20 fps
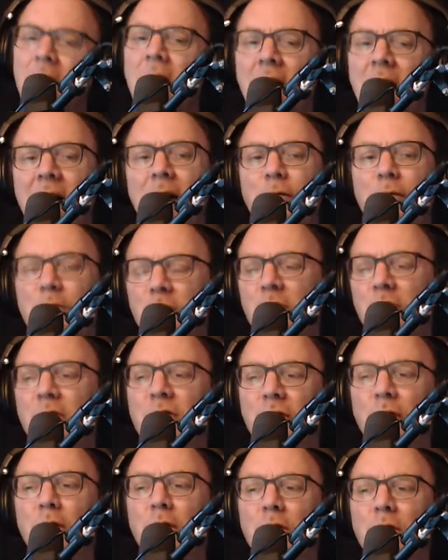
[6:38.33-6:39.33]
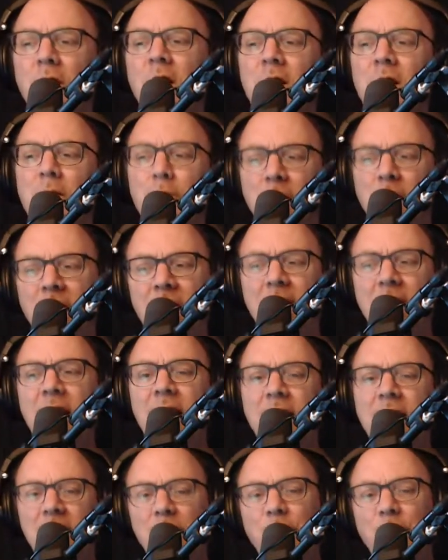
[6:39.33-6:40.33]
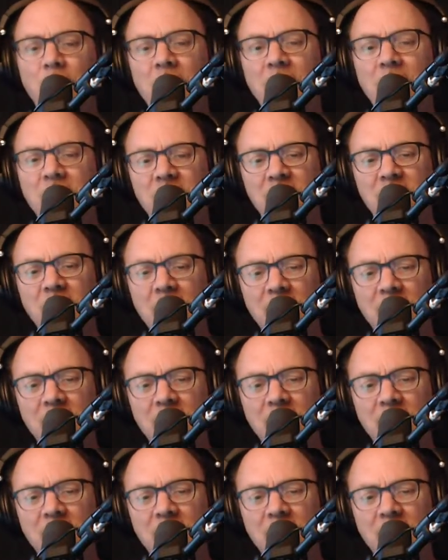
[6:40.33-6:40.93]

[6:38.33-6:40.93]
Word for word: After so long playing defense,